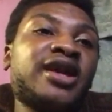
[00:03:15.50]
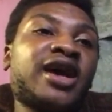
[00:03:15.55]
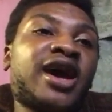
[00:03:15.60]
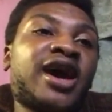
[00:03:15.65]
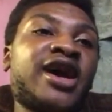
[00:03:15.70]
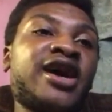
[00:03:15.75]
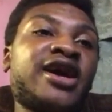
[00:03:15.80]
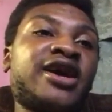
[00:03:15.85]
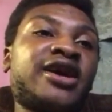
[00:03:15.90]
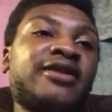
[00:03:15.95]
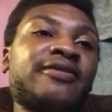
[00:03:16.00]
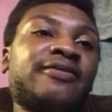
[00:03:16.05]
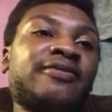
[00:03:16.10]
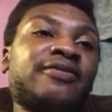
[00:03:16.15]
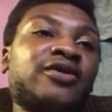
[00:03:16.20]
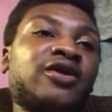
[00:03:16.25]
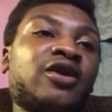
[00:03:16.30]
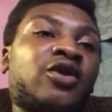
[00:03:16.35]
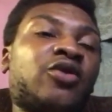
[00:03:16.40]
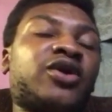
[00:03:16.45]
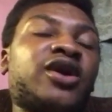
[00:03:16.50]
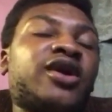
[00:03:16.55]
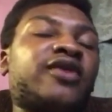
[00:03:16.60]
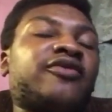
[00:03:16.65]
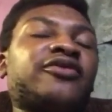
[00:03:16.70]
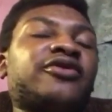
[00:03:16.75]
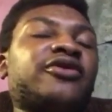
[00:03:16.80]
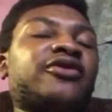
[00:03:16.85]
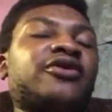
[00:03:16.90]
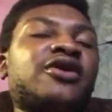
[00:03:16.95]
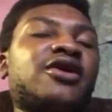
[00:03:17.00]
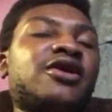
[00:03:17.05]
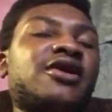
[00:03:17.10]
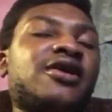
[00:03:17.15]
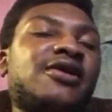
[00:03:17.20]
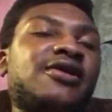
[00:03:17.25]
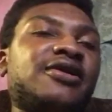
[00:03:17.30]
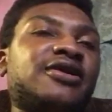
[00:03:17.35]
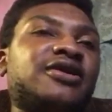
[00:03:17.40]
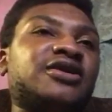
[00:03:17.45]
8 or whatever,
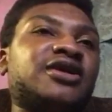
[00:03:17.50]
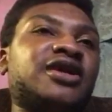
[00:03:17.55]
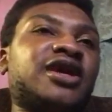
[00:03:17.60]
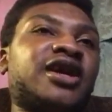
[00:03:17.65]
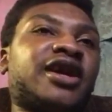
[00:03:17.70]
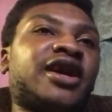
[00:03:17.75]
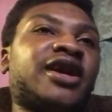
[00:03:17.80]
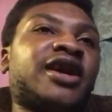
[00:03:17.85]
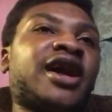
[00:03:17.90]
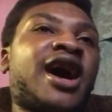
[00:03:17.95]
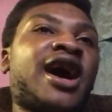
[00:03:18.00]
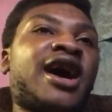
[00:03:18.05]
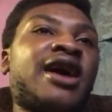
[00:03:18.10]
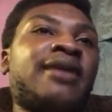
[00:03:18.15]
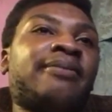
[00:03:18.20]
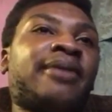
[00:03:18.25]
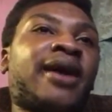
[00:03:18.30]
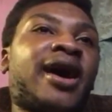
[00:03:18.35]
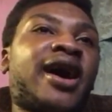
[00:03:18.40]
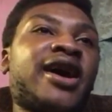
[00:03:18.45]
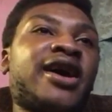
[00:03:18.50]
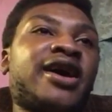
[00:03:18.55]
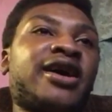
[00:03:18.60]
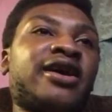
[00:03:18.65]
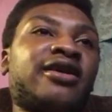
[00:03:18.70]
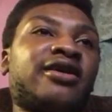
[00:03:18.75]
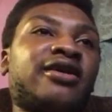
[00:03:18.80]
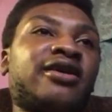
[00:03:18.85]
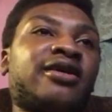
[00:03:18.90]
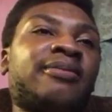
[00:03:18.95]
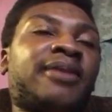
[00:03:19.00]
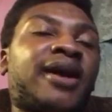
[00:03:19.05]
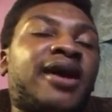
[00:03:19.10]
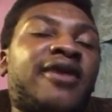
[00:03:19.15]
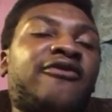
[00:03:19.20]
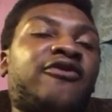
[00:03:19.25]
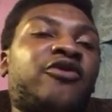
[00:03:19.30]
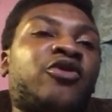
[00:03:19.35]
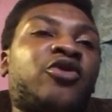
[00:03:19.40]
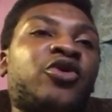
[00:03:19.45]
yeah, the 9 by 8
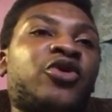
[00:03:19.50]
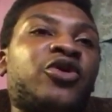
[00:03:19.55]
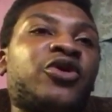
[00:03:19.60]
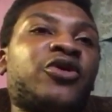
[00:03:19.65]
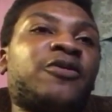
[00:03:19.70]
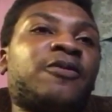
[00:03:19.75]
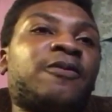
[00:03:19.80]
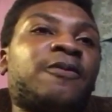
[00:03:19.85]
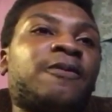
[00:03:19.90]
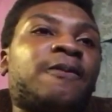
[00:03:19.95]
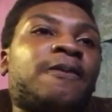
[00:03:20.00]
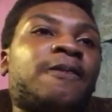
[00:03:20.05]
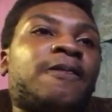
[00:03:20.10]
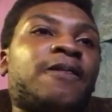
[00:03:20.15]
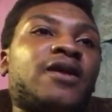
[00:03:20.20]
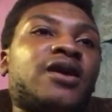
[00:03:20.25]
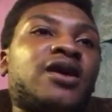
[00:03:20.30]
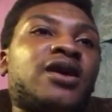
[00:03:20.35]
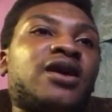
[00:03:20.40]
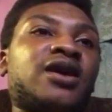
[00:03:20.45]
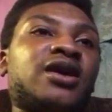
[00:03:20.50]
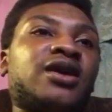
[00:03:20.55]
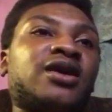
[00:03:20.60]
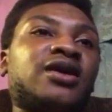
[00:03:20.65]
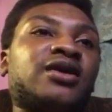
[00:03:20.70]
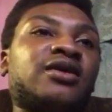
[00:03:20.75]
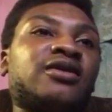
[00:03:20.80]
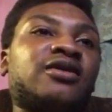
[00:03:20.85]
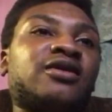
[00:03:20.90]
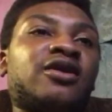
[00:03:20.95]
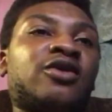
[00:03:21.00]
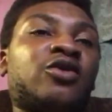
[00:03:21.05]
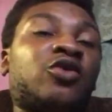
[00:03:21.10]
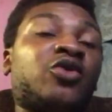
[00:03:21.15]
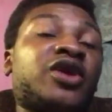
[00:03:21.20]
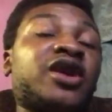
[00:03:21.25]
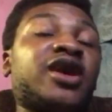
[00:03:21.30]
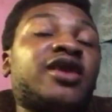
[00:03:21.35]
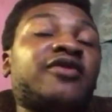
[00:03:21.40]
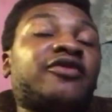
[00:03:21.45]
by 4 or
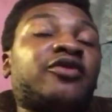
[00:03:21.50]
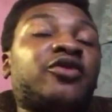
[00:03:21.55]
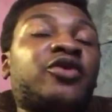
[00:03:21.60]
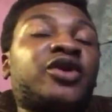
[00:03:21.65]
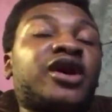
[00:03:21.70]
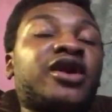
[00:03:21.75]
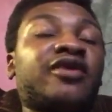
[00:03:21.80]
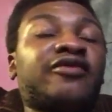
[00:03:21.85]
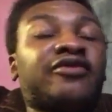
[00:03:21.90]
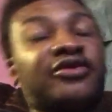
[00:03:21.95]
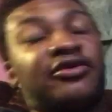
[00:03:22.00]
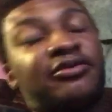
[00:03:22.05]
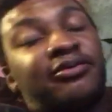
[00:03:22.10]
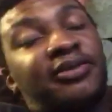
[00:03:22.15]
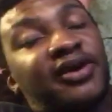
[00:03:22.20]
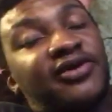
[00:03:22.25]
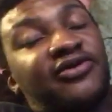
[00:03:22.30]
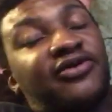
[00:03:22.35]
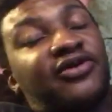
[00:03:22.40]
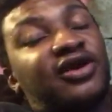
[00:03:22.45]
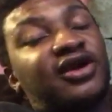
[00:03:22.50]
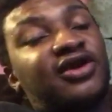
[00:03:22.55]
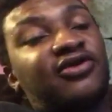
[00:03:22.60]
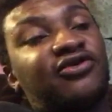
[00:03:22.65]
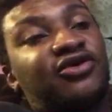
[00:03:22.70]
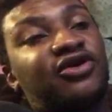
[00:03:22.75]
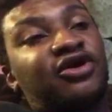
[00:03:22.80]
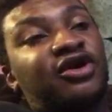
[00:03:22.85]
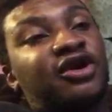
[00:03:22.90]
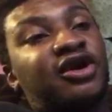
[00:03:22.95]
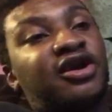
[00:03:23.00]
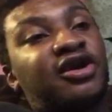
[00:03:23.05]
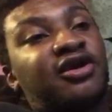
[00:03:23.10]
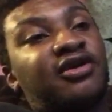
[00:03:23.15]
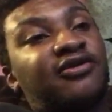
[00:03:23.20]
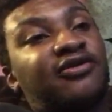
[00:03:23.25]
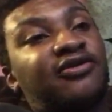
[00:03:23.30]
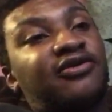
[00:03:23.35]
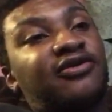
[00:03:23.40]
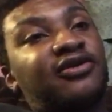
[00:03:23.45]
whatever, basically is good
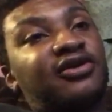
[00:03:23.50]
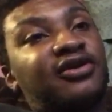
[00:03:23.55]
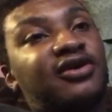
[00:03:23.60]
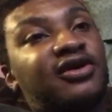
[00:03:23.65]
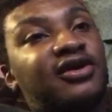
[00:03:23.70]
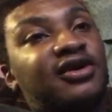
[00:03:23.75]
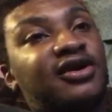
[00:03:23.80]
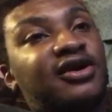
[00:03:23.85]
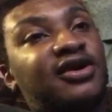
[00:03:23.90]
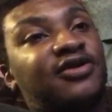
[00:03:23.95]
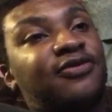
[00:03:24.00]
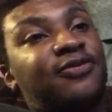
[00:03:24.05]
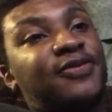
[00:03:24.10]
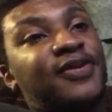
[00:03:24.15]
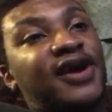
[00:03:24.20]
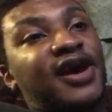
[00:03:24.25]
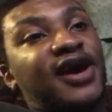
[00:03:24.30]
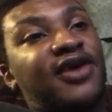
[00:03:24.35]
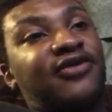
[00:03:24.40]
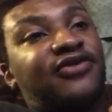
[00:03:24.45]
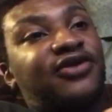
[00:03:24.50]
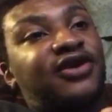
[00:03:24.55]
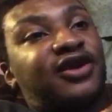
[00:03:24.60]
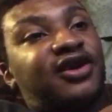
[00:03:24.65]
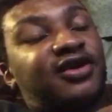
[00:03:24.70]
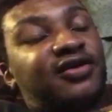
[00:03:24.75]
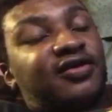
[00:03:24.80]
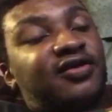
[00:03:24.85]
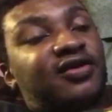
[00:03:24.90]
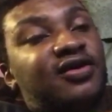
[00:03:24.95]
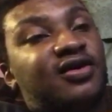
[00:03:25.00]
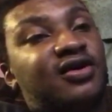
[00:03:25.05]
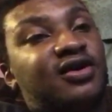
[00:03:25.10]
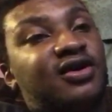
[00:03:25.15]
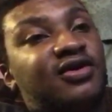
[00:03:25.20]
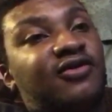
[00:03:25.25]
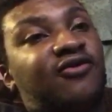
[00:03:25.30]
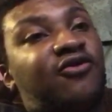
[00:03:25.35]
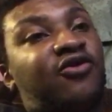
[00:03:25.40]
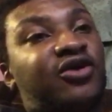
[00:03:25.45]
enough. It's a big ass tent
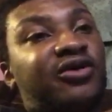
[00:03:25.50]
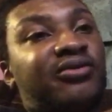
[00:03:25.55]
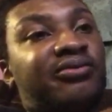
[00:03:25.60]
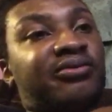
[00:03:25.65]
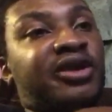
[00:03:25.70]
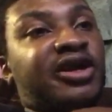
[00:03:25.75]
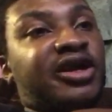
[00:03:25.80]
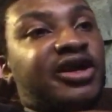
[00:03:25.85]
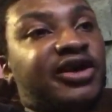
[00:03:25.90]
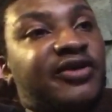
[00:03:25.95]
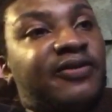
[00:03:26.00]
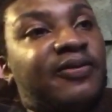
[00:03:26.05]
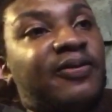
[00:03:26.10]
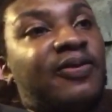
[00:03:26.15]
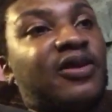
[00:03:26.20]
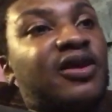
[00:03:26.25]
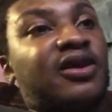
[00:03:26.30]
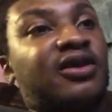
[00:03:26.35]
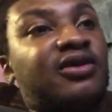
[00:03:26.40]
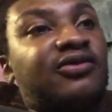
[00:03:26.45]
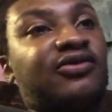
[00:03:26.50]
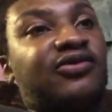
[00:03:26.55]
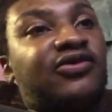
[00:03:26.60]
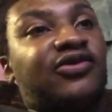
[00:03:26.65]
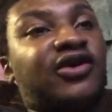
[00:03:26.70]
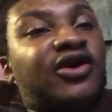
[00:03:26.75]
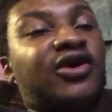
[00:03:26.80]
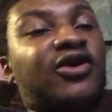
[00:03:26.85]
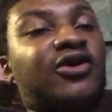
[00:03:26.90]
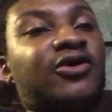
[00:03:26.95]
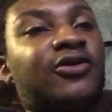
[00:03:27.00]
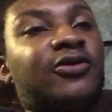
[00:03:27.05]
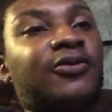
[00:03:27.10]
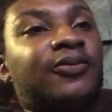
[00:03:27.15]
for the money. So